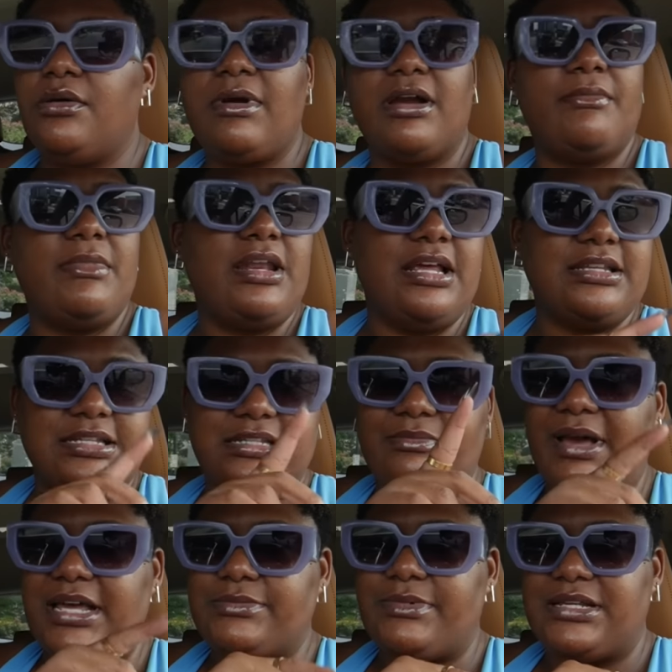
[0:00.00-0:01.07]
recommended it. It's gonna
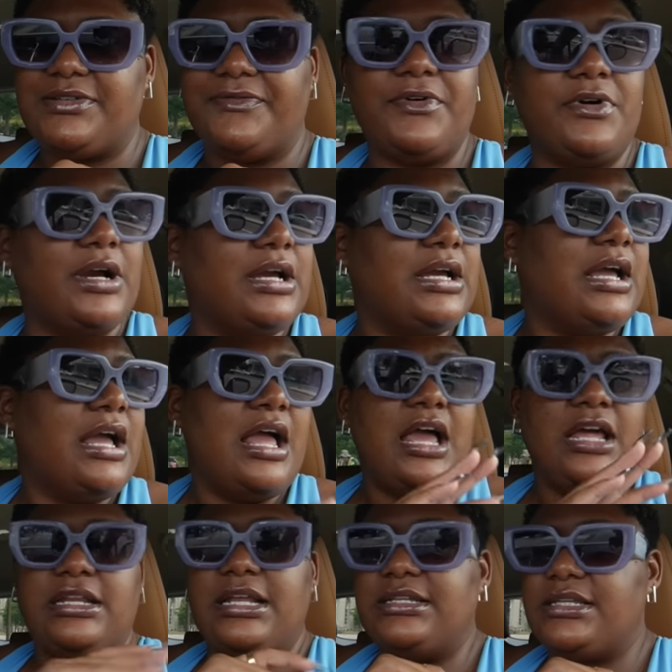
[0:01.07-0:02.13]
pass by Sephora.
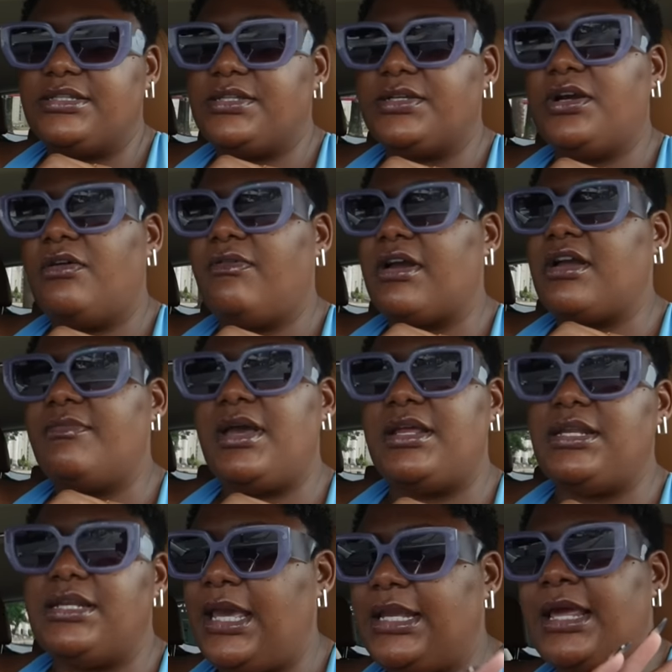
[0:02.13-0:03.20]
That sister girl
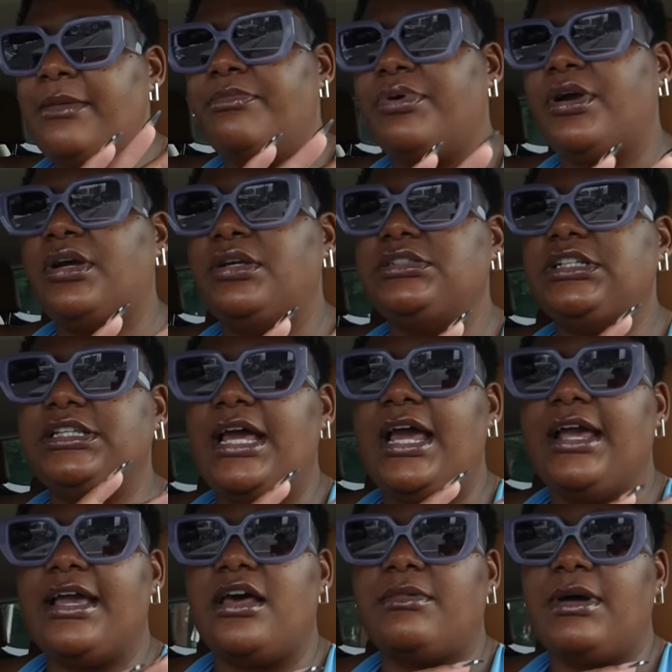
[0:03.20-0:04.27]
recommended it. It burned the
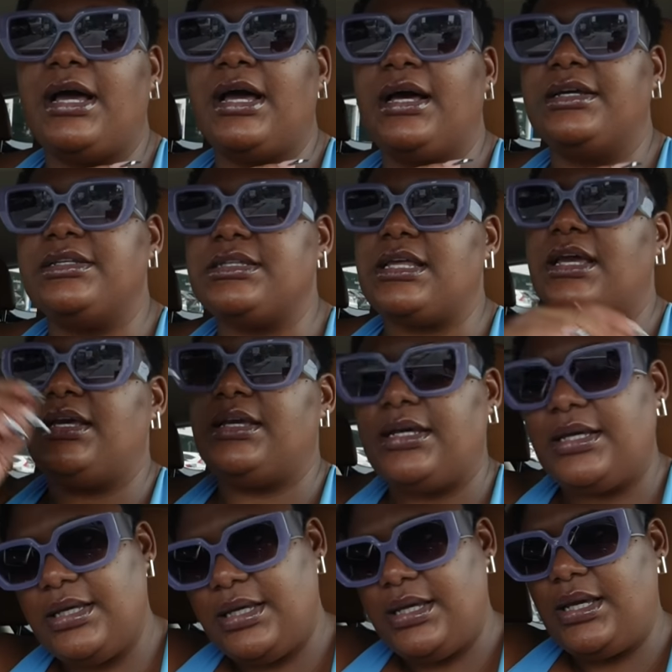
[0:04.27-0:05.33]
heck out of my eyes. Like,
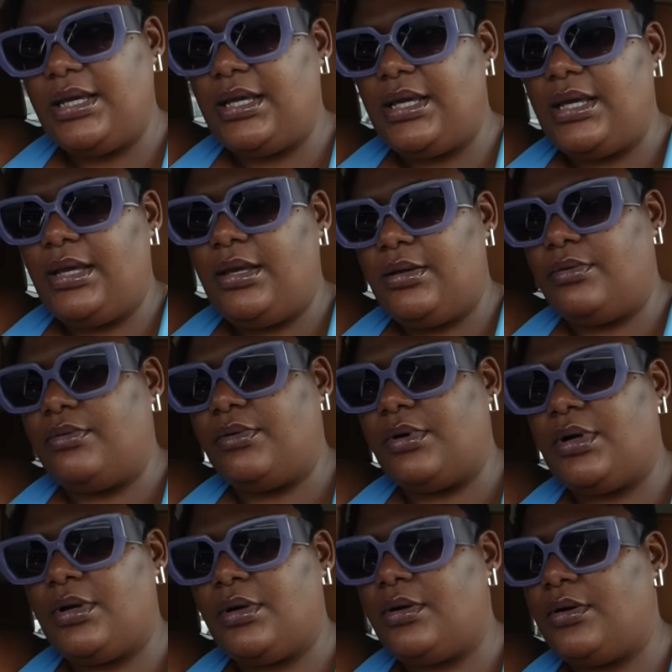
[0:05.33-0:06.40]

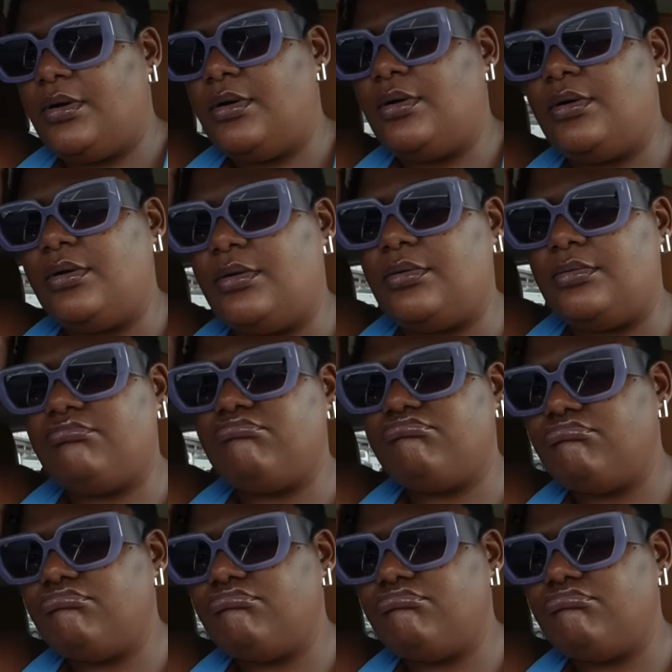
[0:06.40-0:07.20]
girl.